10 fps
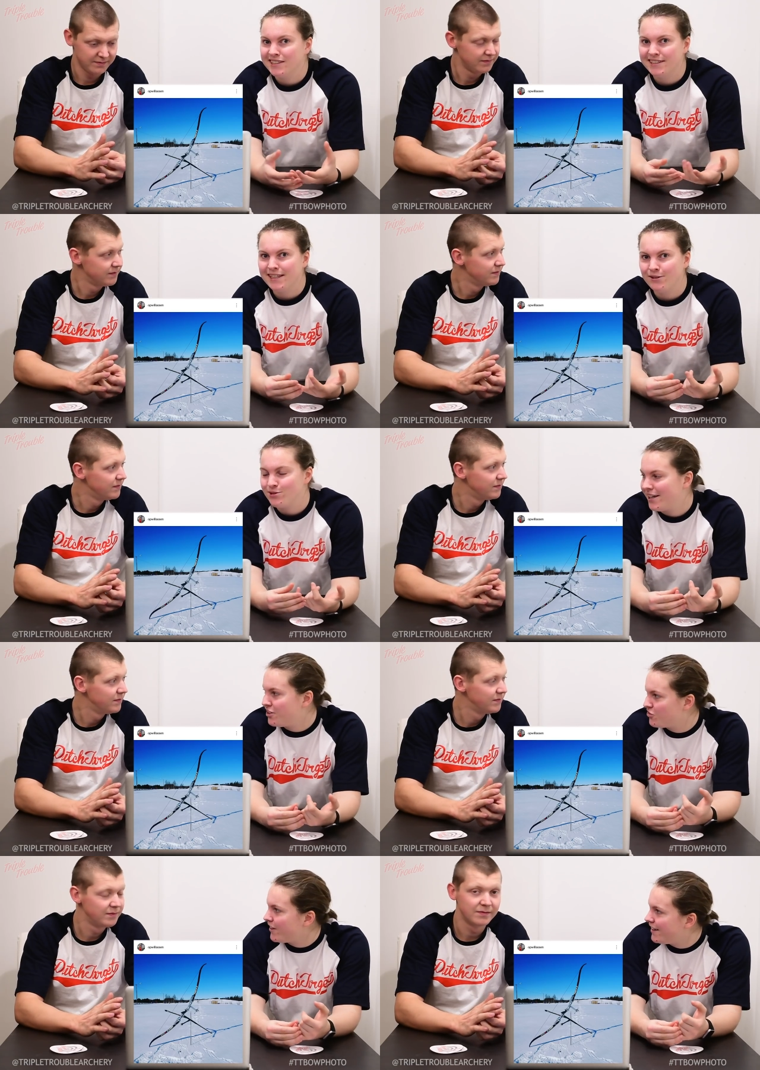Speaker 1: is still outside
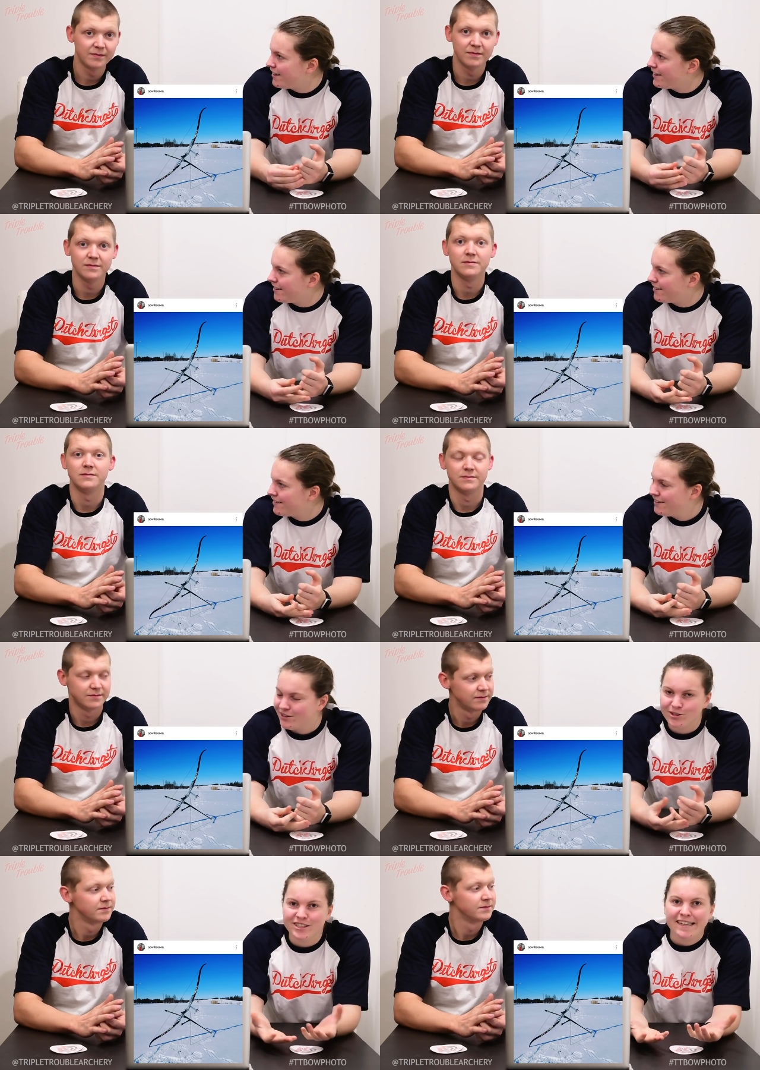training and
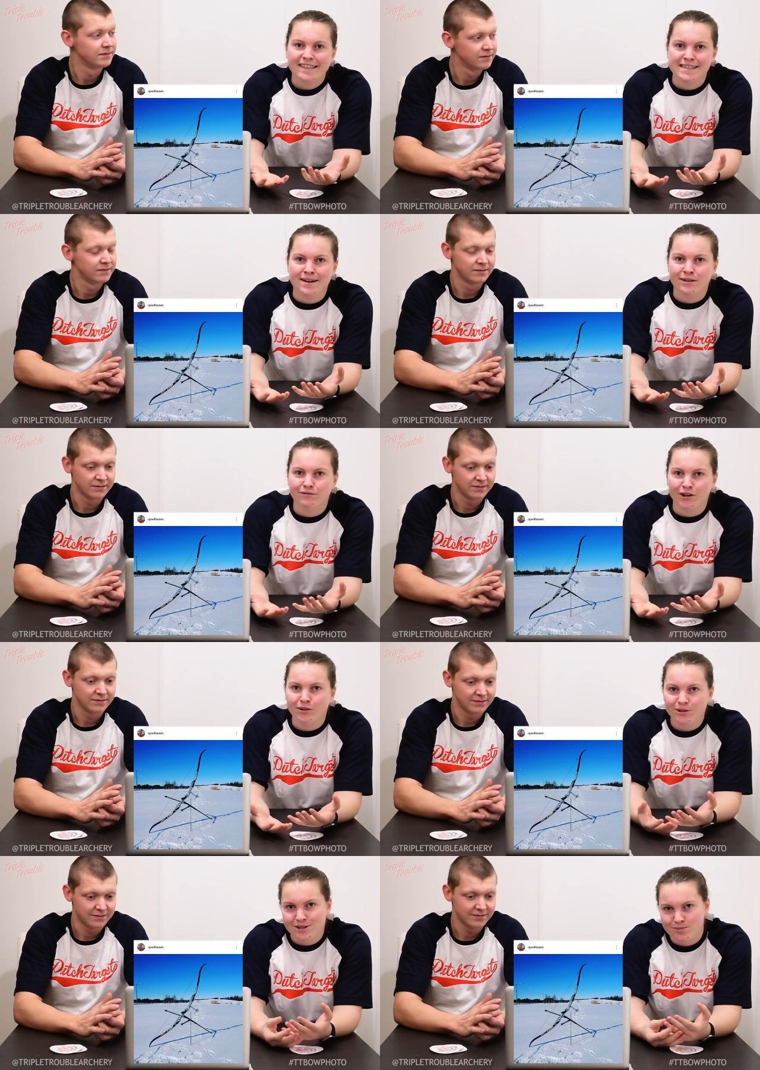looks like he's having fun
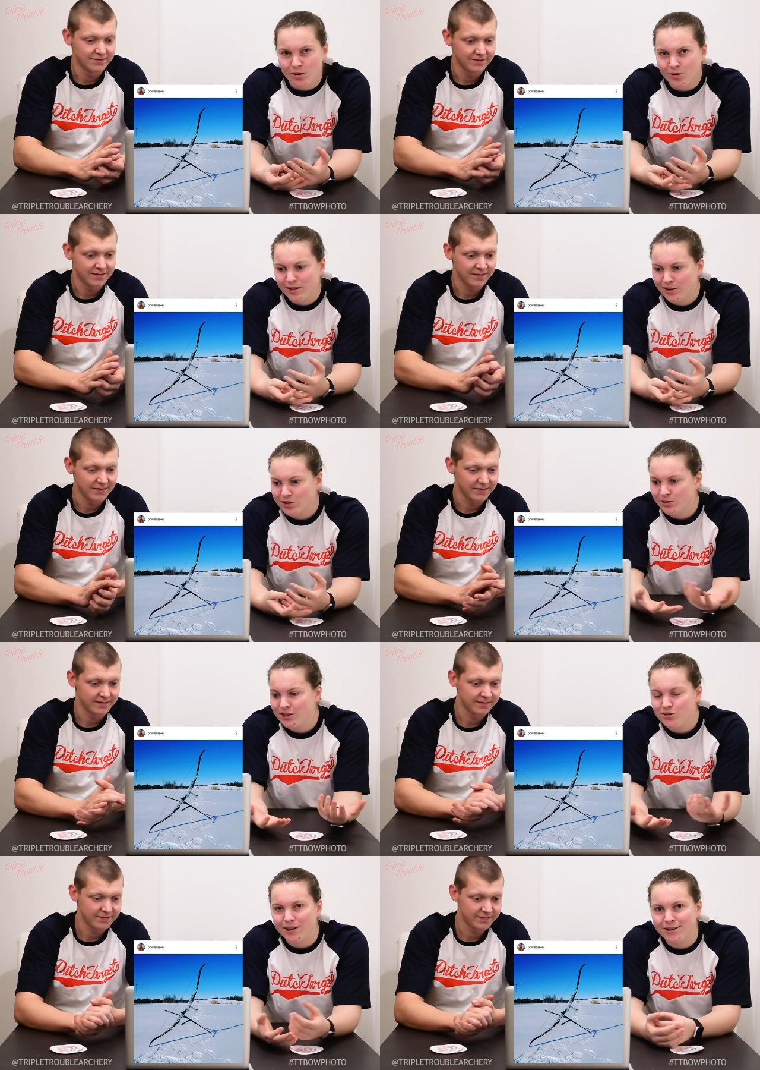with his bow and also
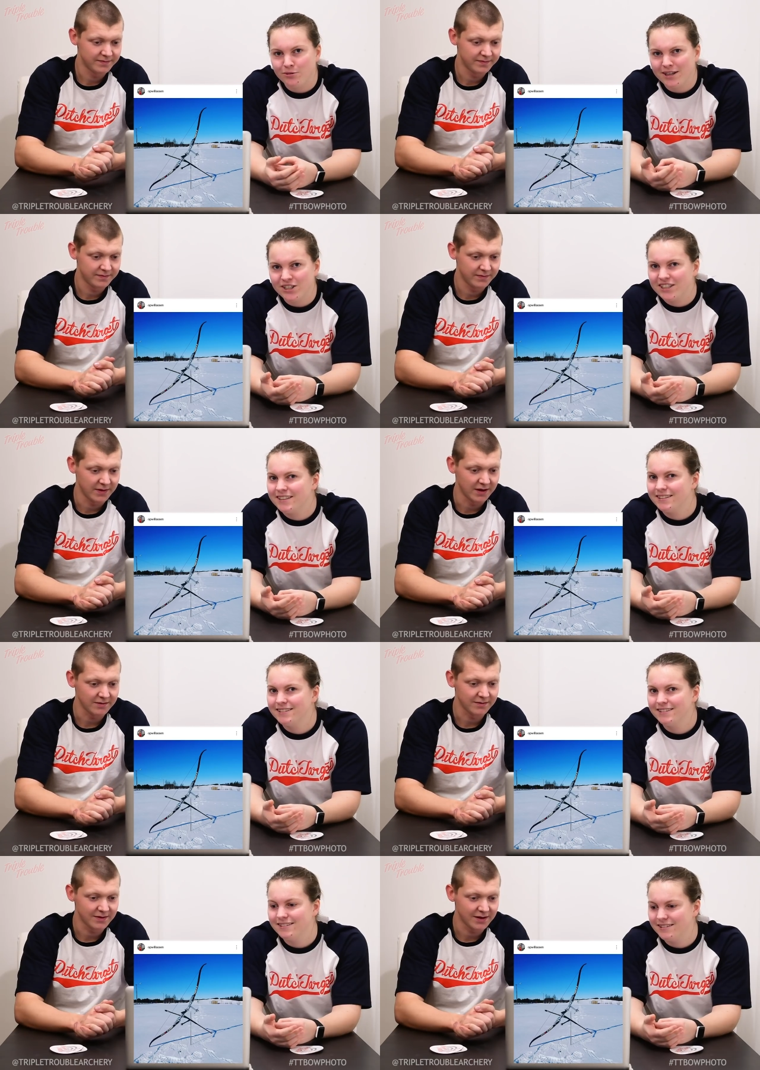enjoying the weather. Yeah,
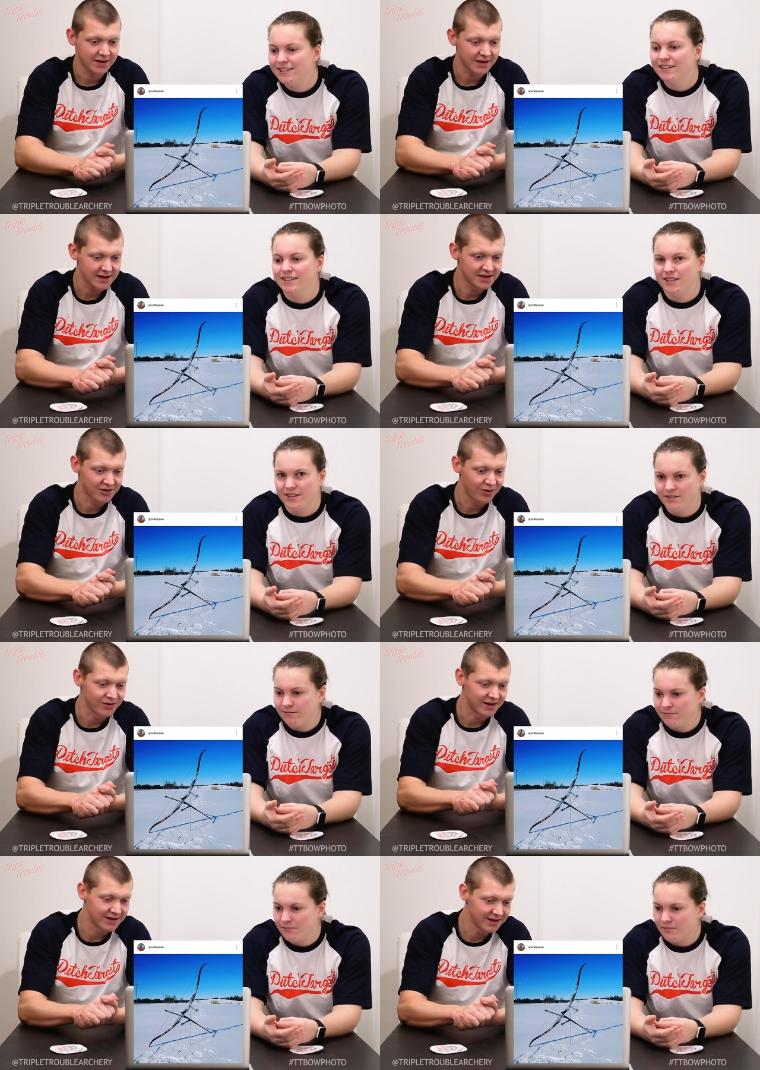
Speaker 2: and it is
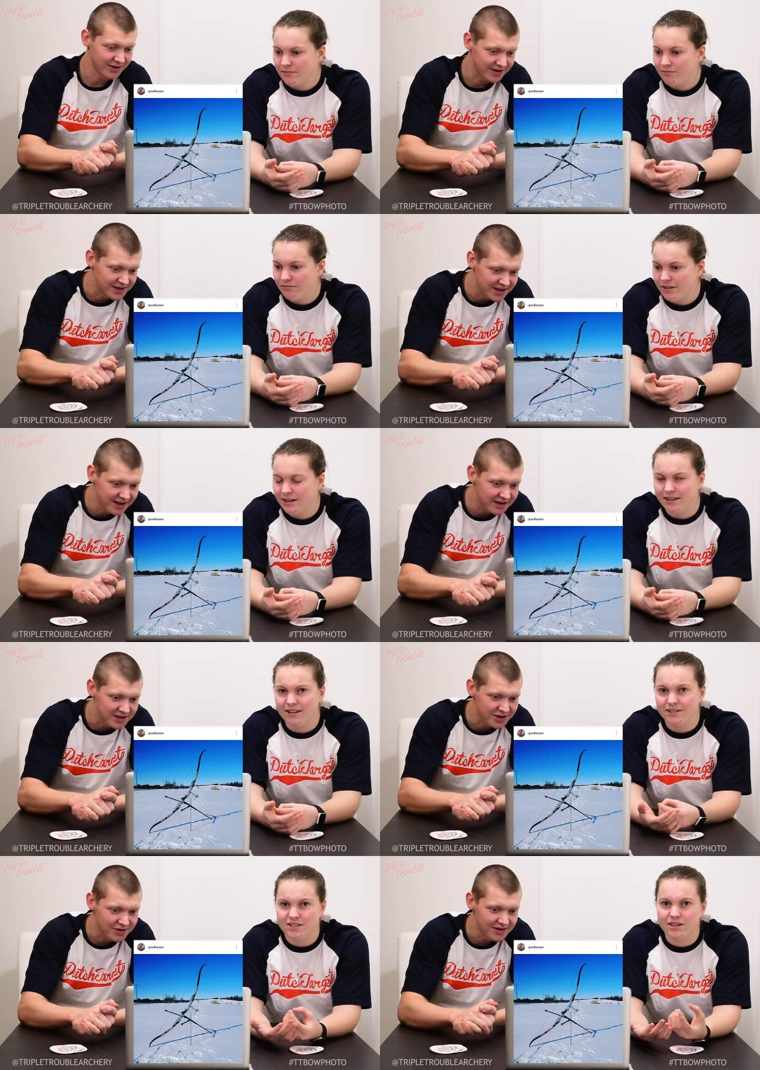cold. You can see yeah, that the
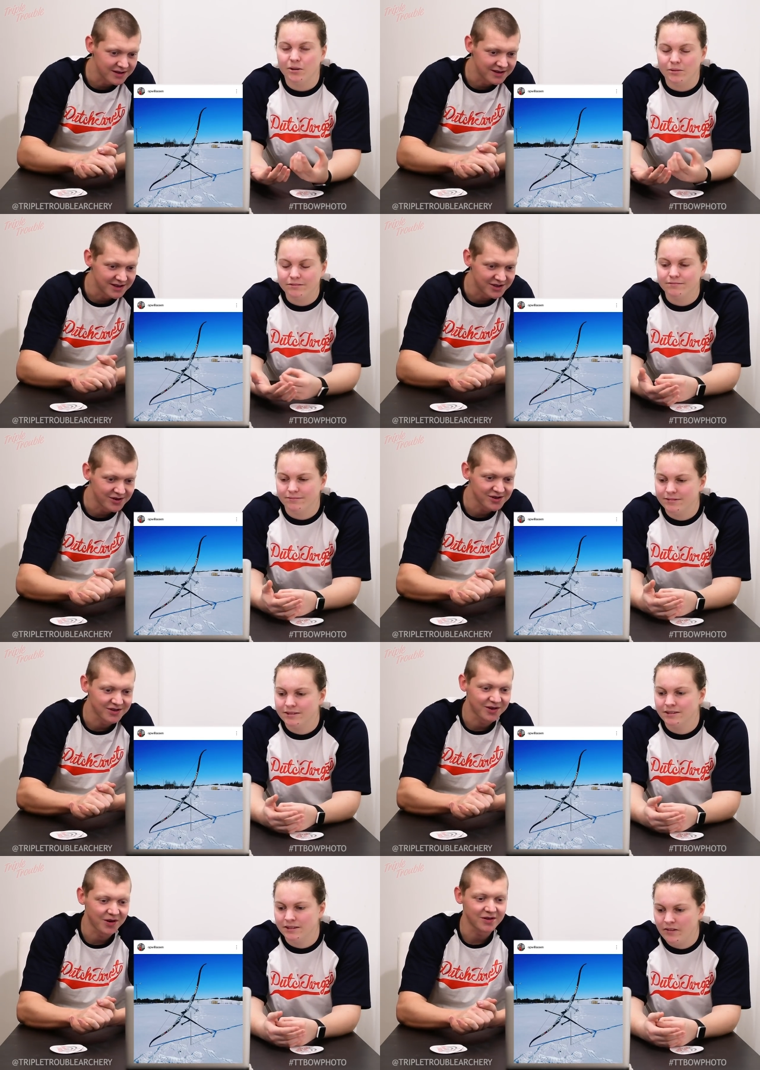snow, snow. The, the, snow is on the
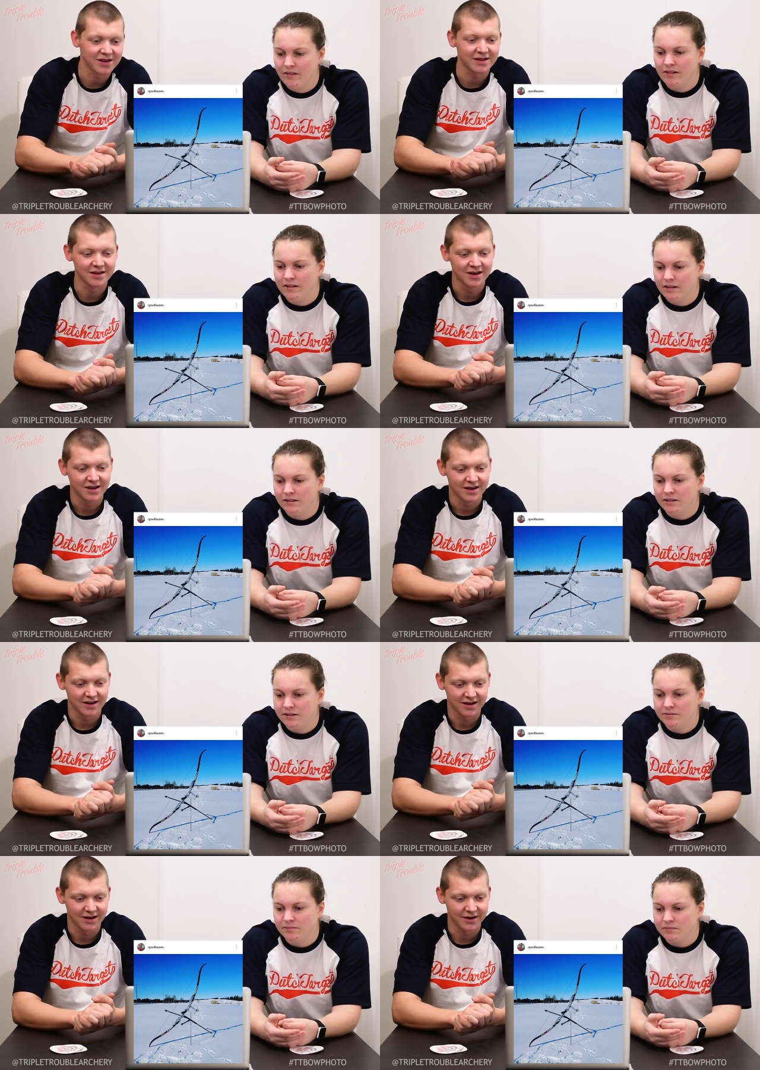ground and
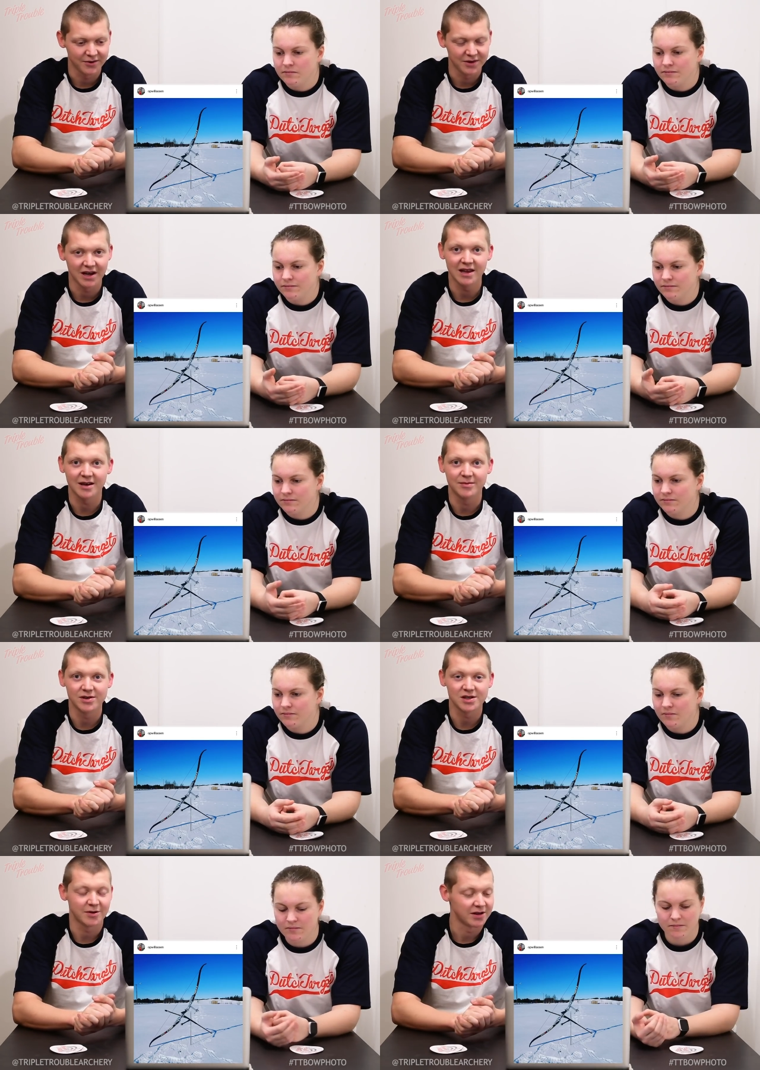uh, what I like
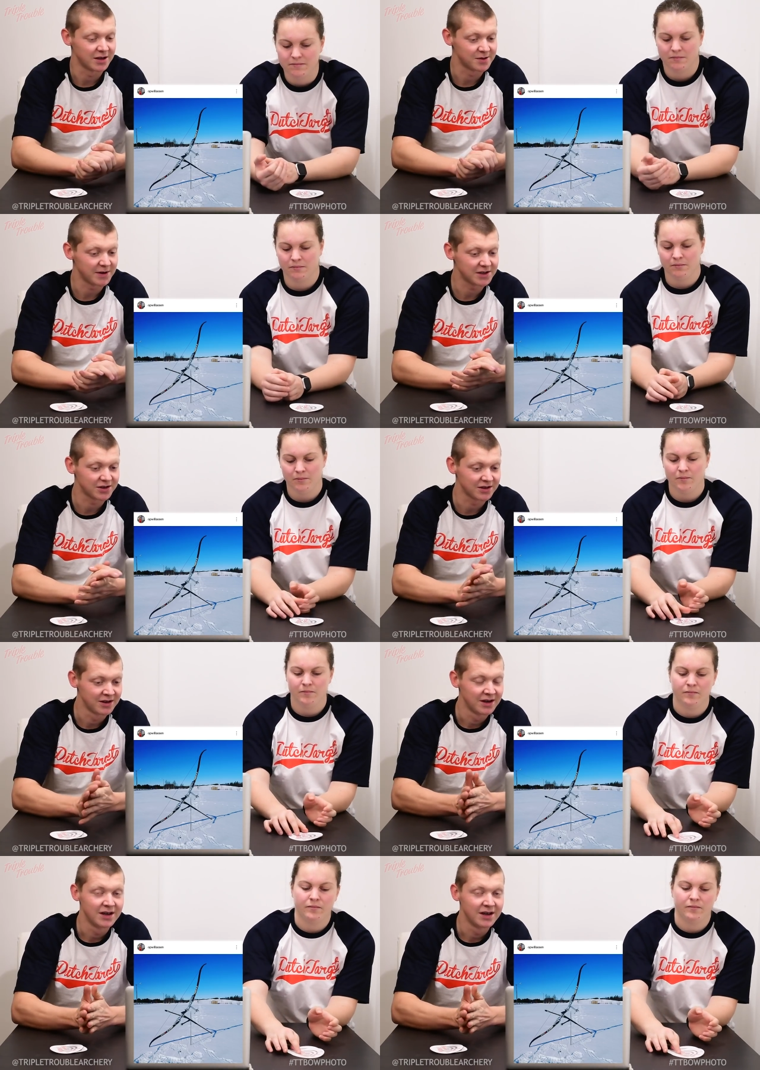most about this picture